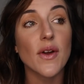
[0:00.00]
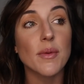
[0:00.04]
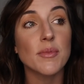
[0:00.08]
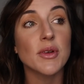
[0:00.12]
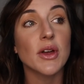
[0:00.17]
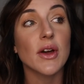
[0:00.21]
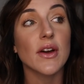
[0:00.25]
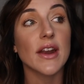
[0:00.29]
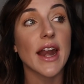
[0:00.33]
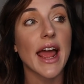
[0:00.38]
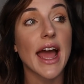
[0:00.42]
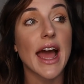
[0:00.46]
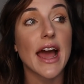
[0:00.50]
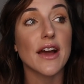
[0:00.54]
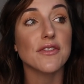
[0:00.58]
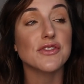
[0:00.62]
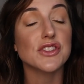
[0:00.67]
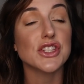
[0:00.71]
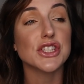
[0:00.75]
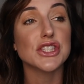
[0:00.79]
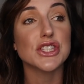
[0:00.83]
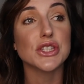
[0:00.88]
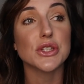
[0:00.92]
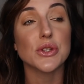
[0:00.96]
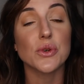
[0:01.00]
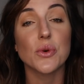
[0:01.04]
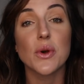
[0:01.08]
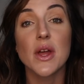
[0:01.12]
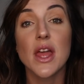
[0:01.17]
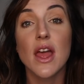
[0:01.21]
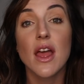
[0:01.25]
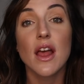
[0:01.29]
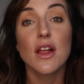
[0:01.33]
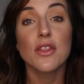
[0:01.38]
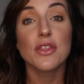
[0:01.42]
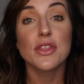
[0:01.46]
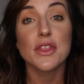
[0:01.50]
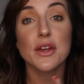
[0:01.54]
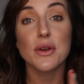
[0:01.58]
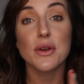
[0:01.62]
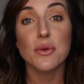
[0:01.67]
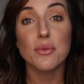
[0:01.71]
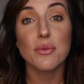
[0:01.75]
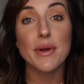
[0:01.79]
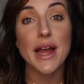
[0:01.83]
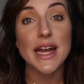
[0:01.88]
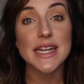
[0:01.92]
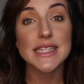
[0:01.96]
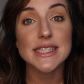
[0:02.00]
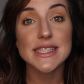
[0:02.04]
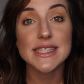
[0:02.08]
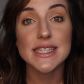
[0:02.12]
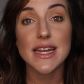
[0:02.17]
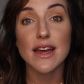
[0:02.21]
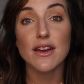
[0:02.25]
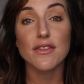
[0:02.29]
I'm gonna have to do the rest